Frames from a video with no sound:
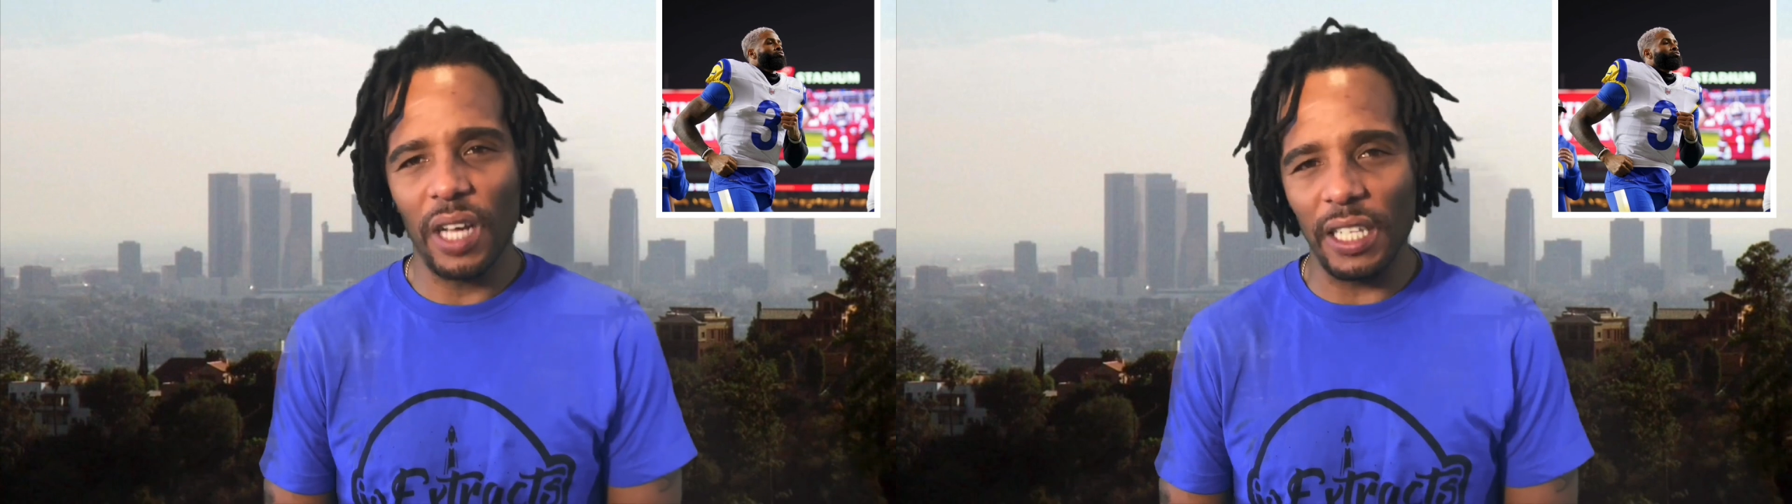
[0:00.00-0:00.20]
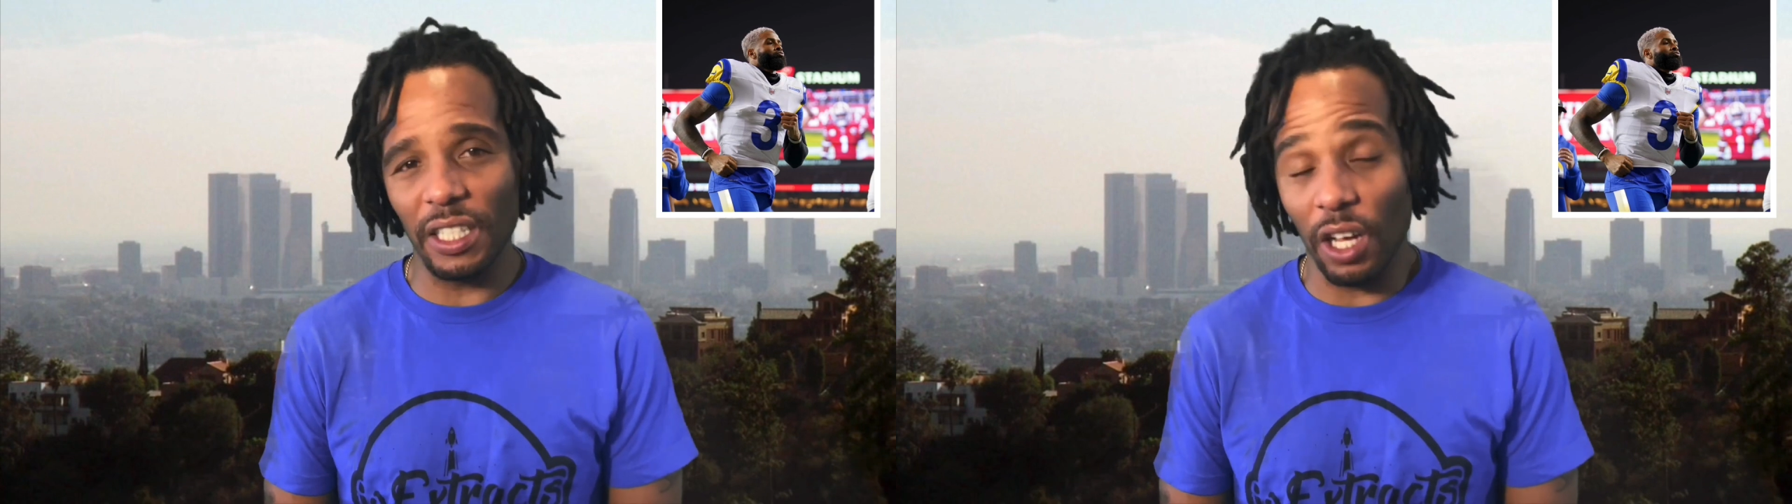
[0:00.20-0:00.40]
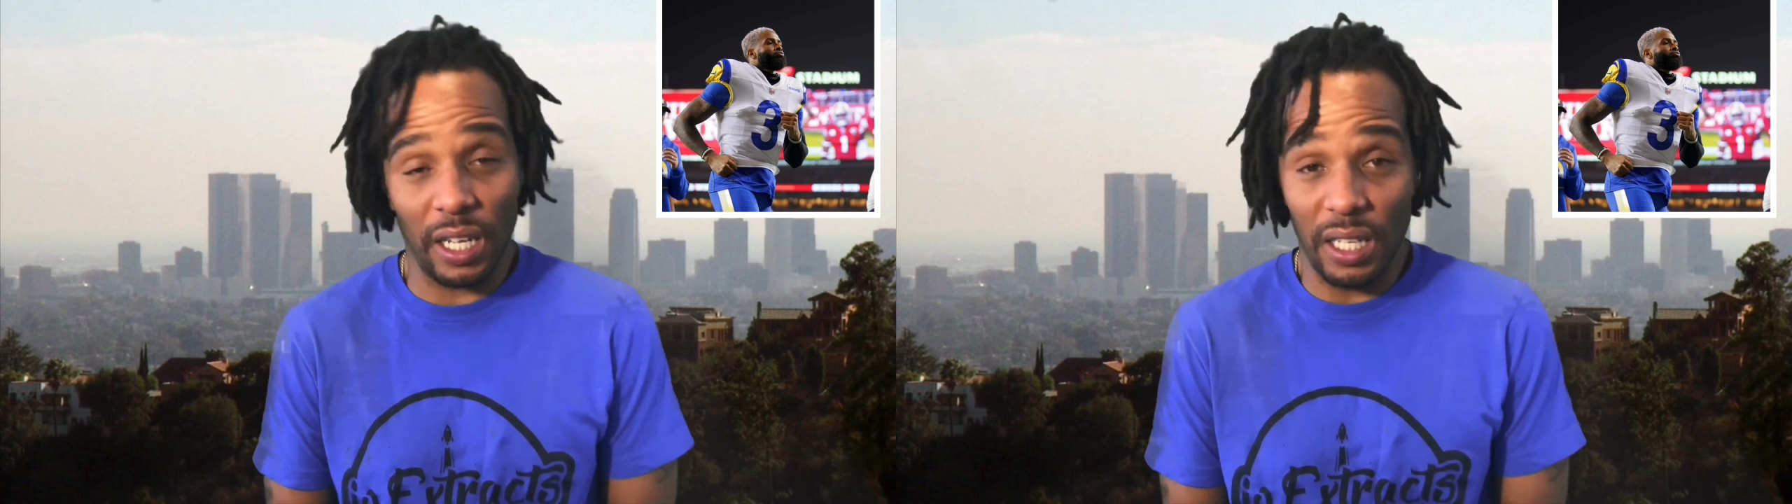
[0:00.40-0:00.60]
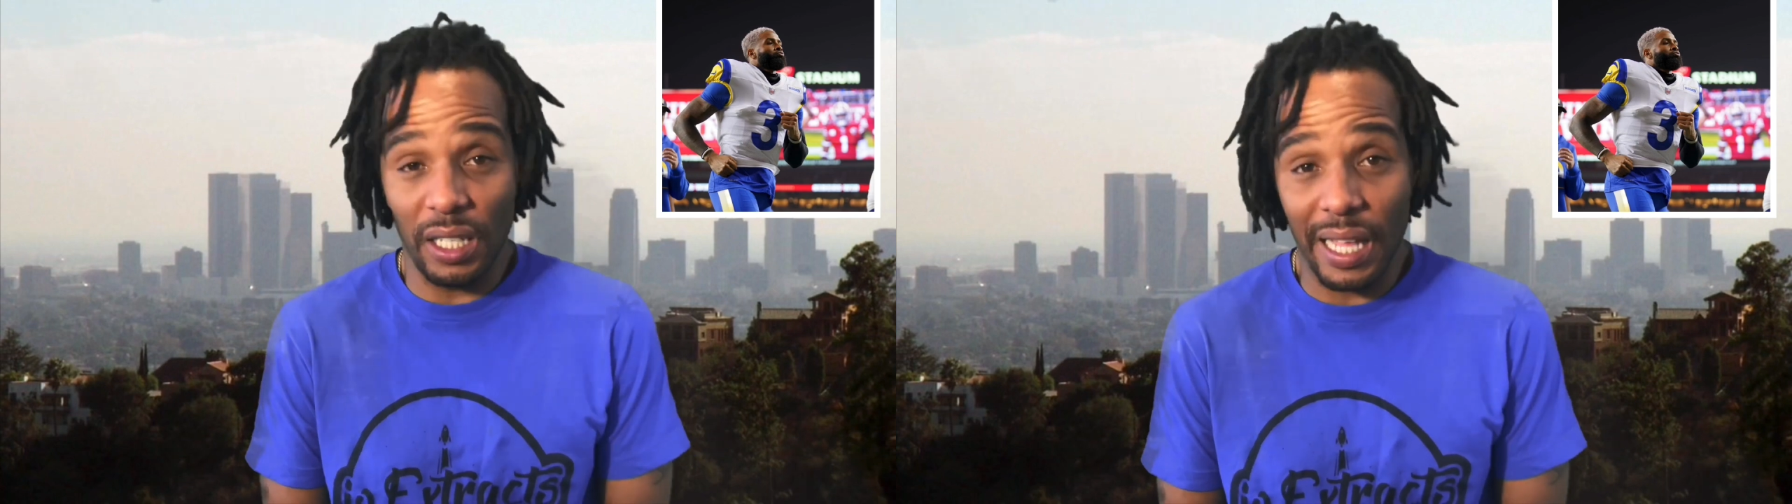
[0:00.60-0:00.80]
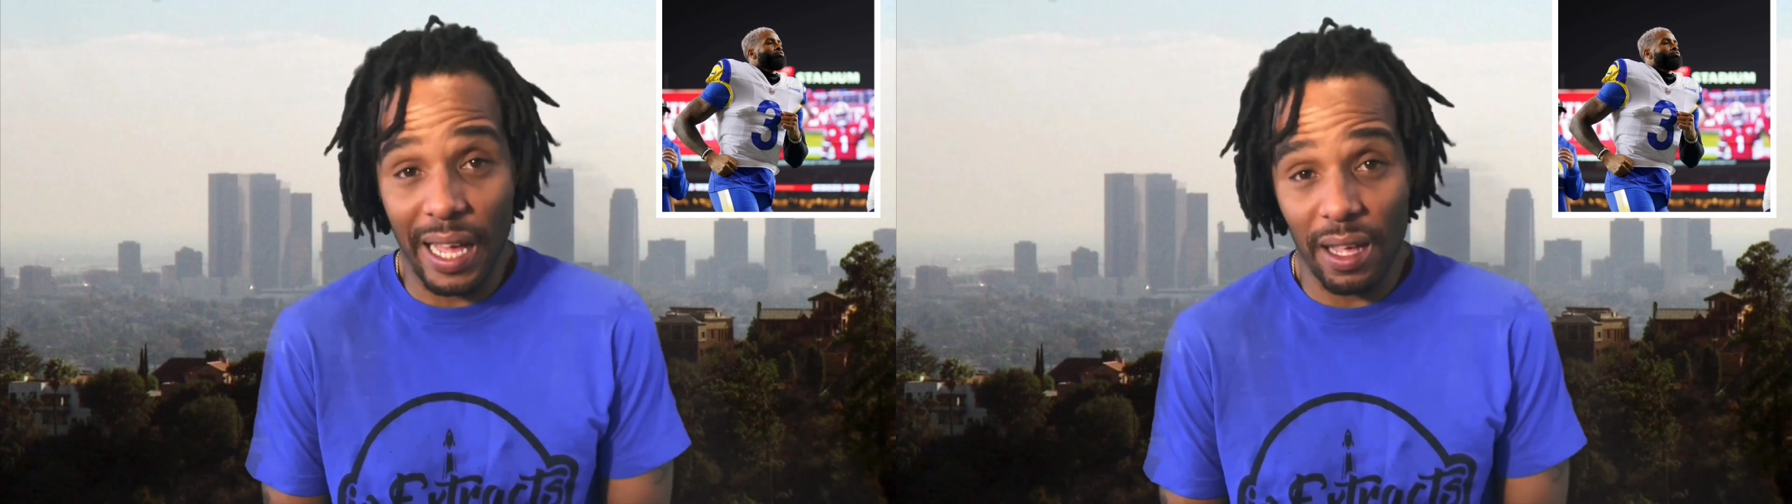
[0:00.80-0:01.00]
I think y'all can
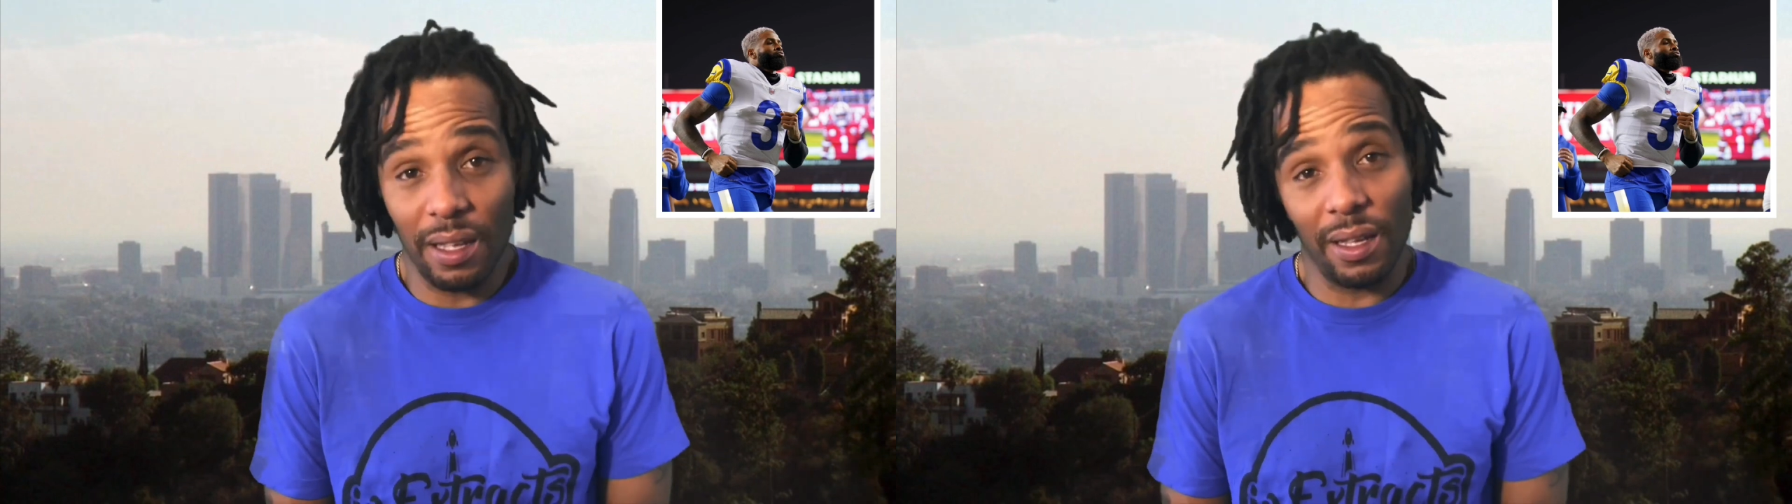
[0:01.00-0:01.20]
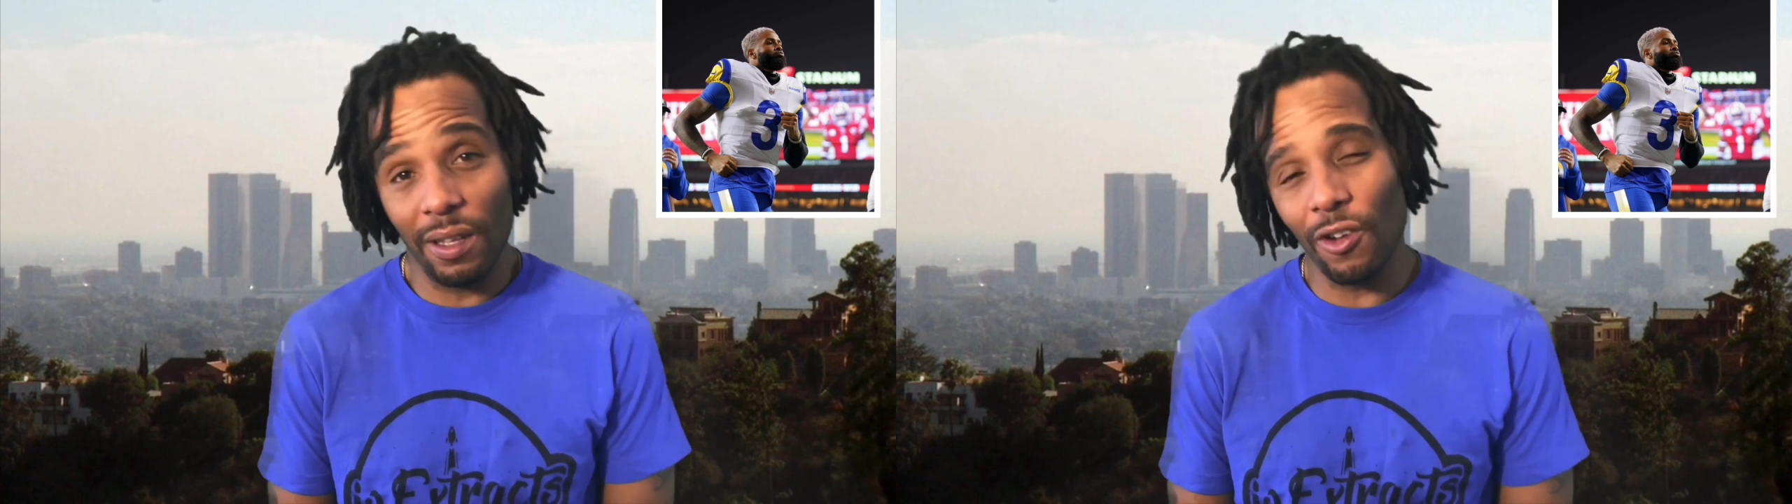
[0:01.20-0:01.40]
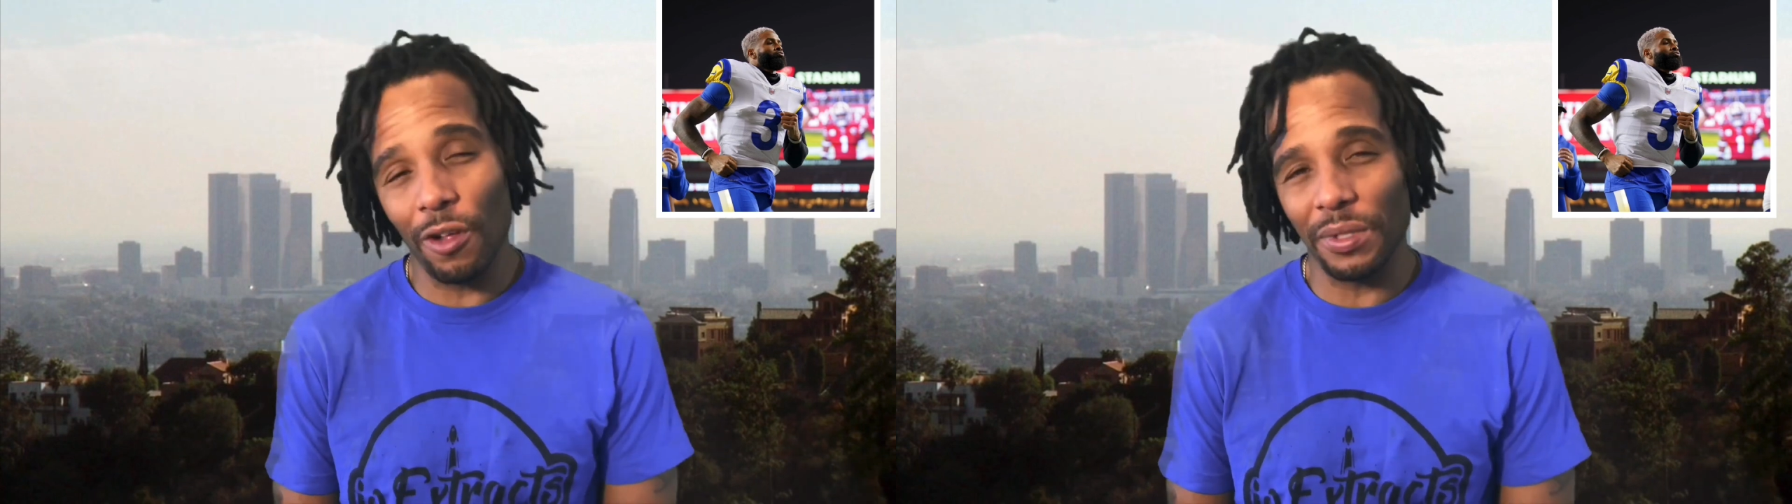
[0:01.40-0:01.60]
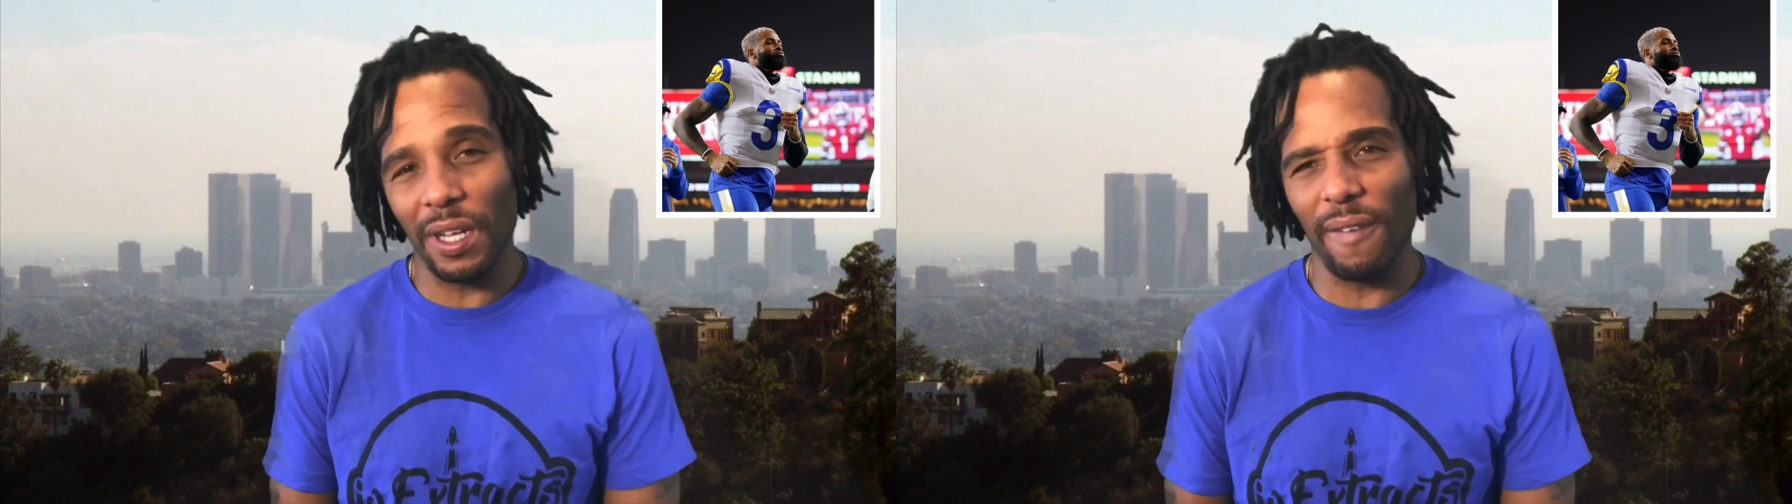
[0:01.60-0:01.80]
eat that, you know what I'm saying,